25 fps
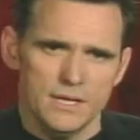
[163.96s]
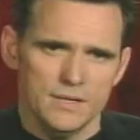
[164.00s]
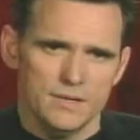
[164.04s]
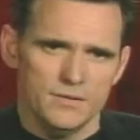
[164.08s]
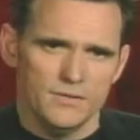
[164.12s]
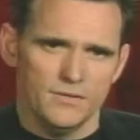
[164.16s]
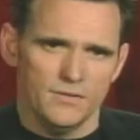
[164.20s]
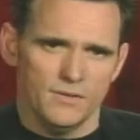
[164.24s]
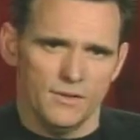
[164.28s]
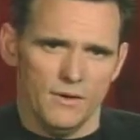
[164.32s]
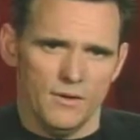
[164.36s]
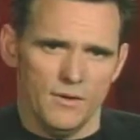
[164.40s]

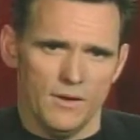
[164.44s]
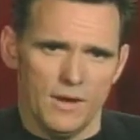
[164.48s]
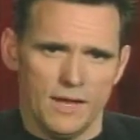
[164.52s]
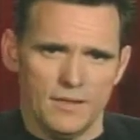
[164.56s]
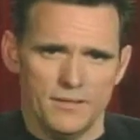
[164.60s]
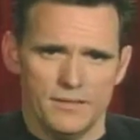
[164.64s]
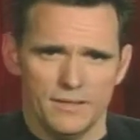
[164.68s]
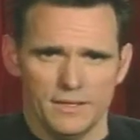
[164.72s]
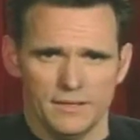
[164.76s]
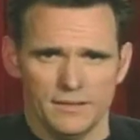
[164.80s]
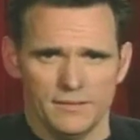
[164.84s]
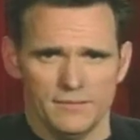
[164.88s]
So
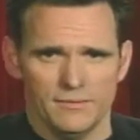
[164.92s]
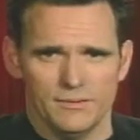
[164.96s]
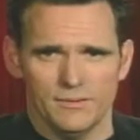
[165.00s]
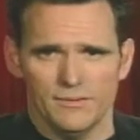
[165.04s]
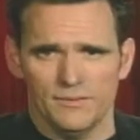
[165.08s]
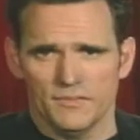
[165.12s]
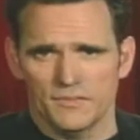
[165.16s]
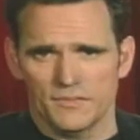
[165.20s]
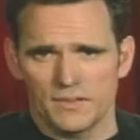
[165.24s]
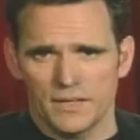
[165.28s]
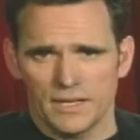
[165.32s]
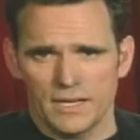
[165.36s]
I think
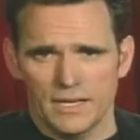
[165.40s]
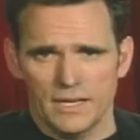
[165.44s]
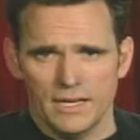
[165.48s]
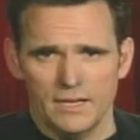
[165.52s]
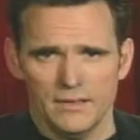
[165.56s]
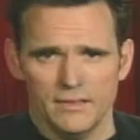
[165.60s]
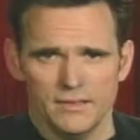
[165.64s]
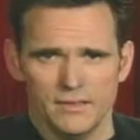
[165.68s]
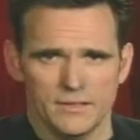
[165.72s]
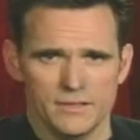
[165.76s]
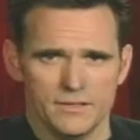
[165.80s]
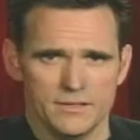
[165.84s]
just like
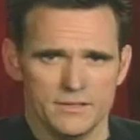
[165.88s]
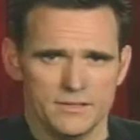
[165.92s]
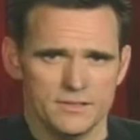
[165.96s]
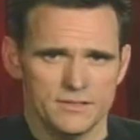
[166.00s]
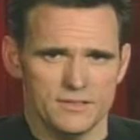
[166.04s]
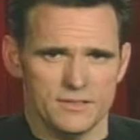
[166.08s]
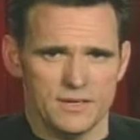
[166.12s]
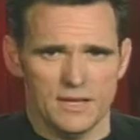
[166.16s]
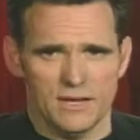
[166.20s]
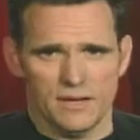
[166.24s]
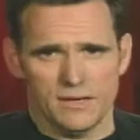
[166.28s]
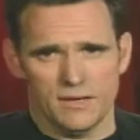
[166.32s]
anything, you
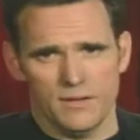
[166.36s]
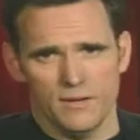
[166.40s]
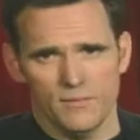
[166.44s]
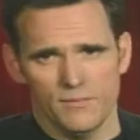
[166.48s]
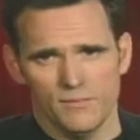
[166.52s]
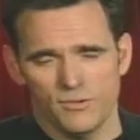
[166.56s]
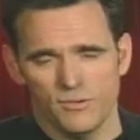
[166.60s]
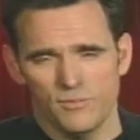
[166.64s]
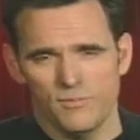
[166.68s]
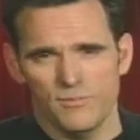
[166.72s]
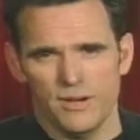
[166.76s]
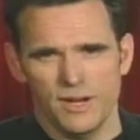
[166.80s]
just got to
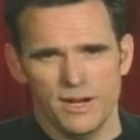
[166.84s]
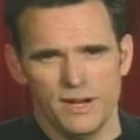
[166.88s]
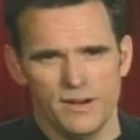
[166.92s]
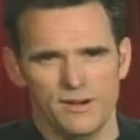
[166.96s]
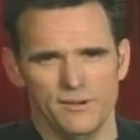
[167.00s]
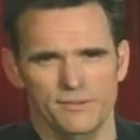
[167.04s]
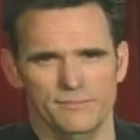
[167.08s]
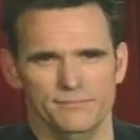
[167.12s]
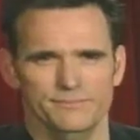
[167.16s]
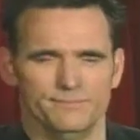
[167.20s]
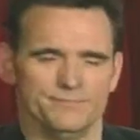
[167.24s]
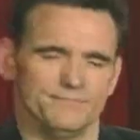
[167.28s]
come
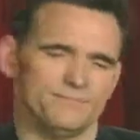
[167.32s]
prepared.